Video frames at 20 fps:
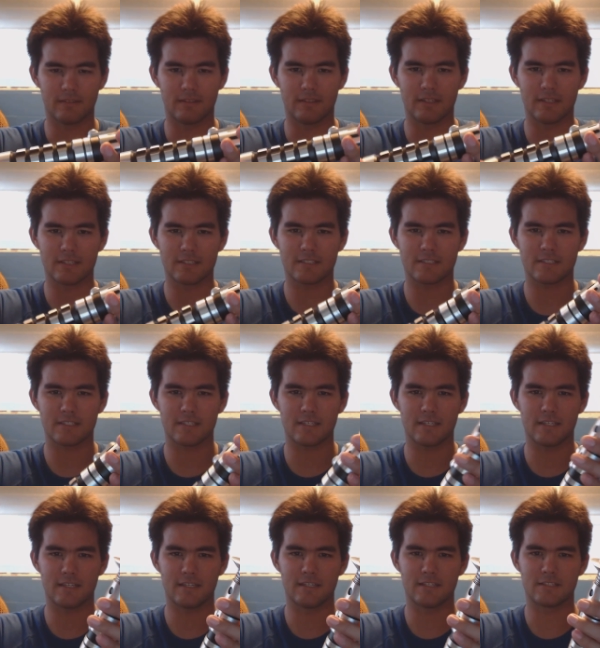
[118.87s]
This
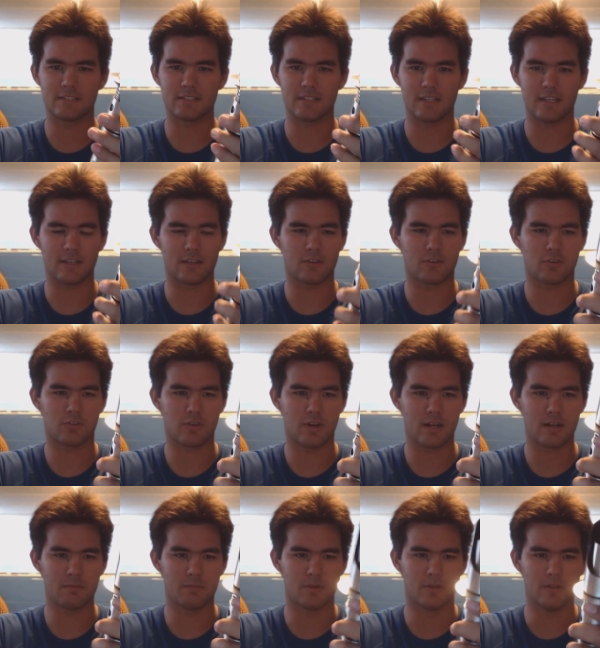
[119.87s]
is
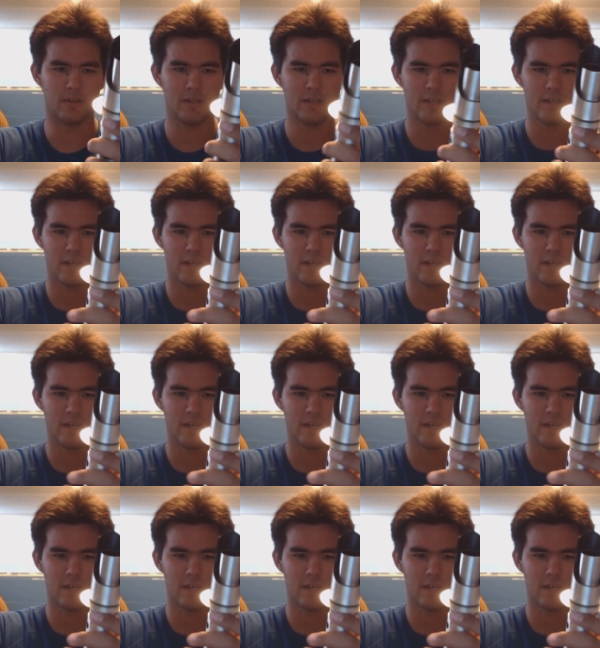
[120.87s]
incredible.